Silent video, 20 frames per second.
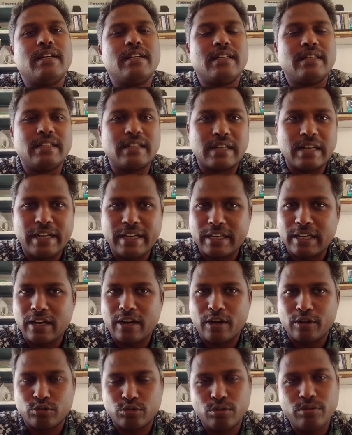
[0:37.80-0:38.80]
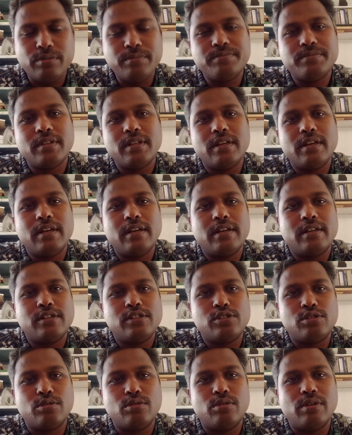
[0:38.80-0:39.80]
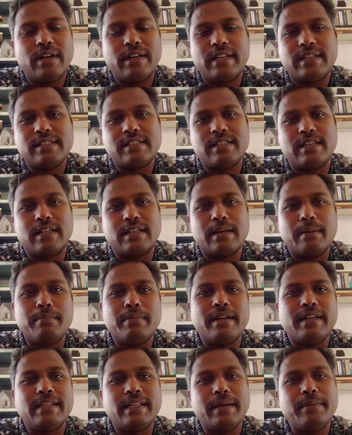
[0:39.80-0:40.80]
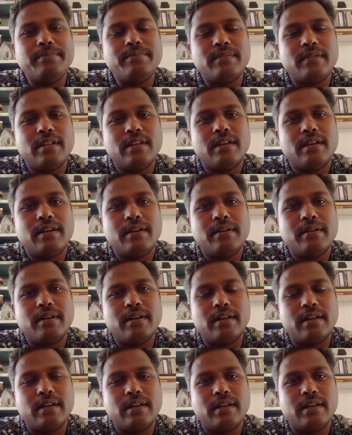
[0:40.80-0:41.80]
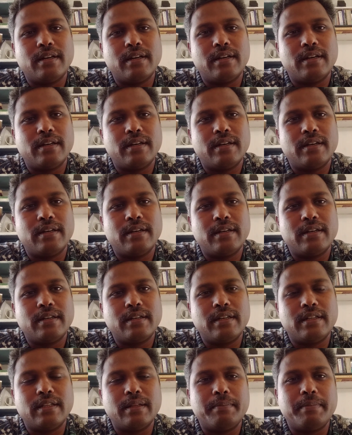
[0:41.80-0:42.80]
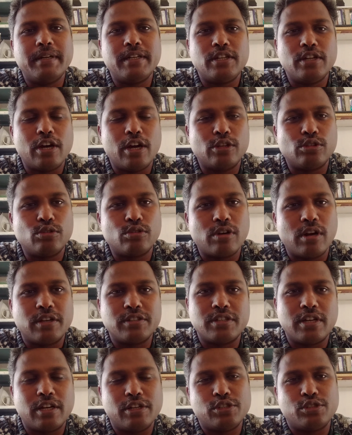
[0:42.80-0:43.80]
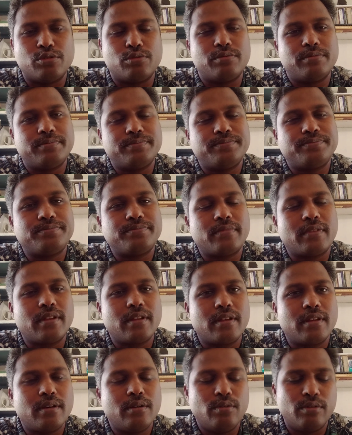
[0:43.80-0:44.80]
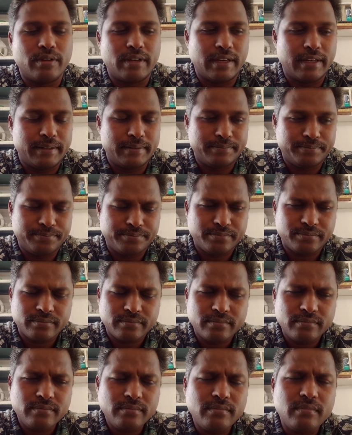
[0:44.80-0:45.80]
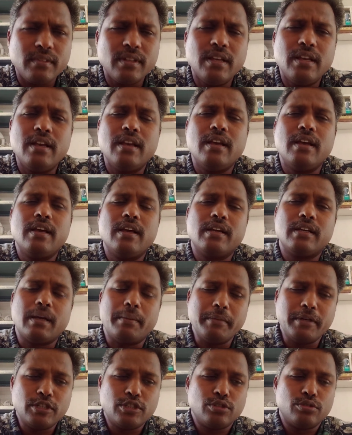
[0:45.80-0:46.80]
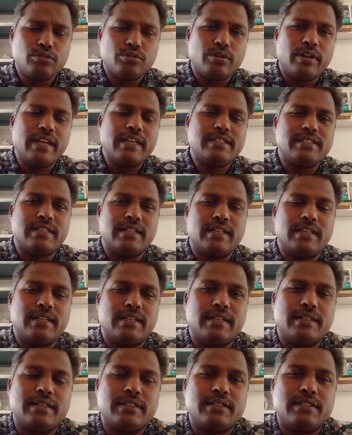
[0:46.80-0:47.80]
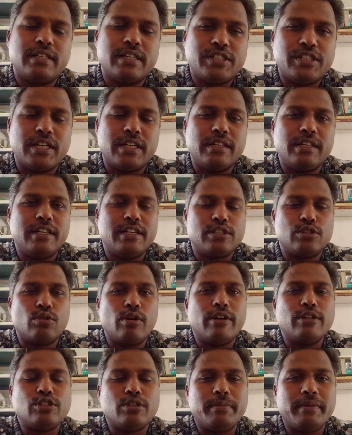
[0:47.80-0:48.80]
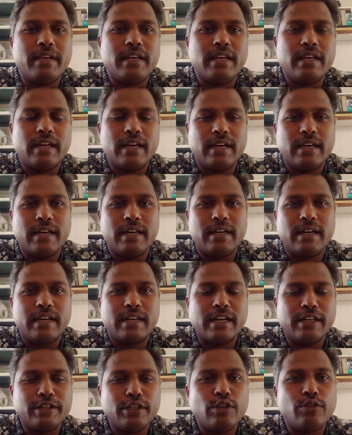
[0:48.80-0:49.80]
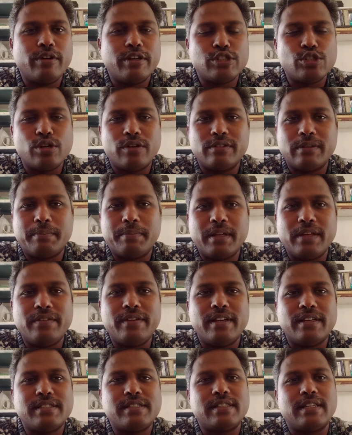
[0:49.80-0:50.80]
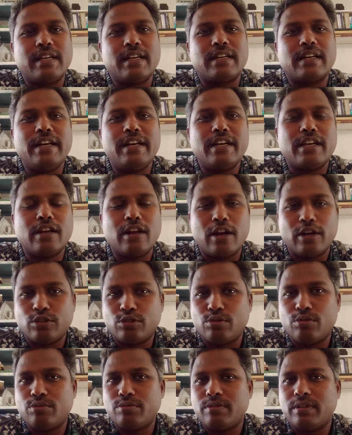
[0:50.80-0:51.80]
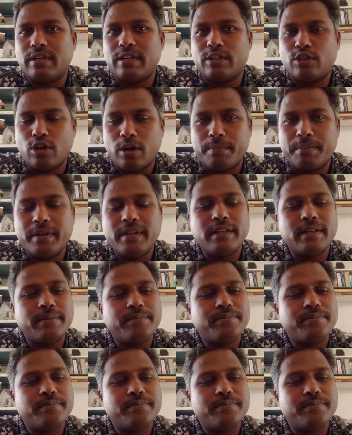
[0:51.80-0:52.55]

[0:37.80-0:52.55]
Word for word: in the clinical ortho. So let us uh, complete them uh, in the PT ortho class also. Okay. Coming to today's uh, session, it is going to be uh, a continuation of the previous uh, clinical ortho uh, topic